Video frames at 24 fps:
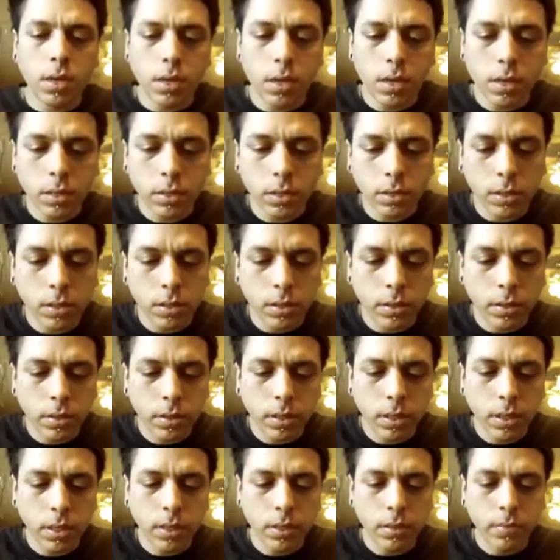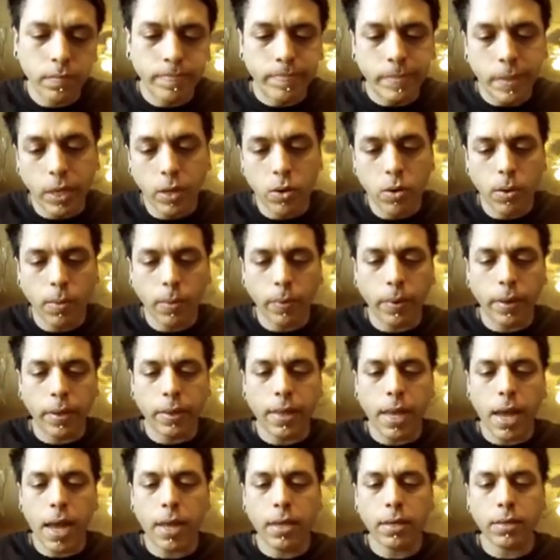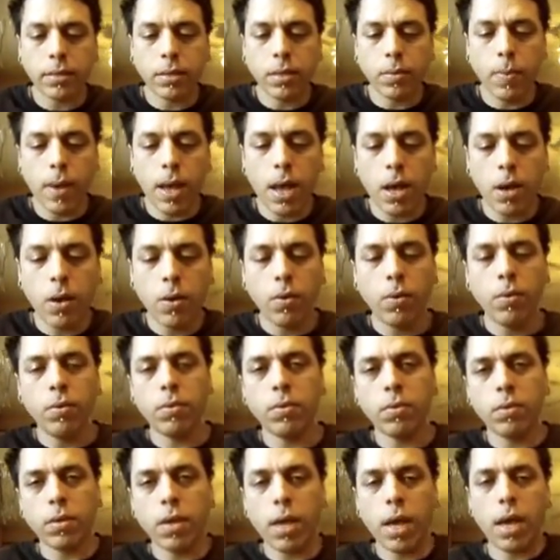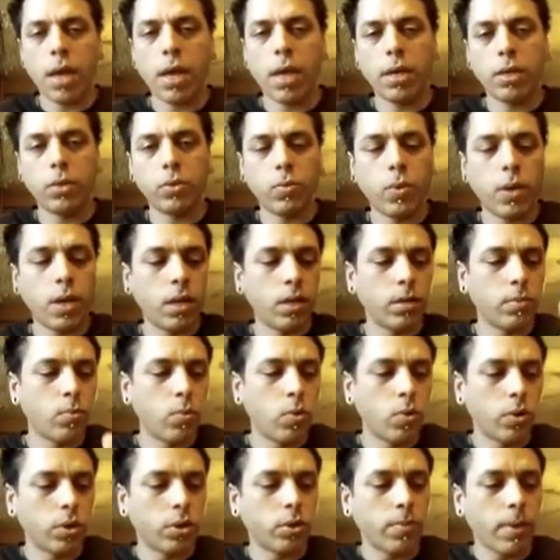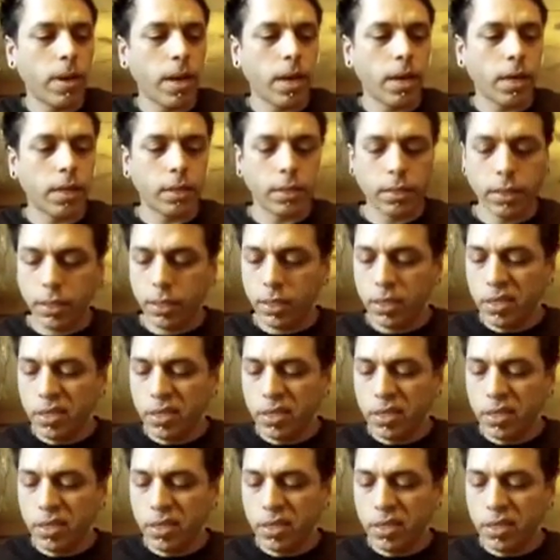so you can incorporate that somehow, as well as more spikes.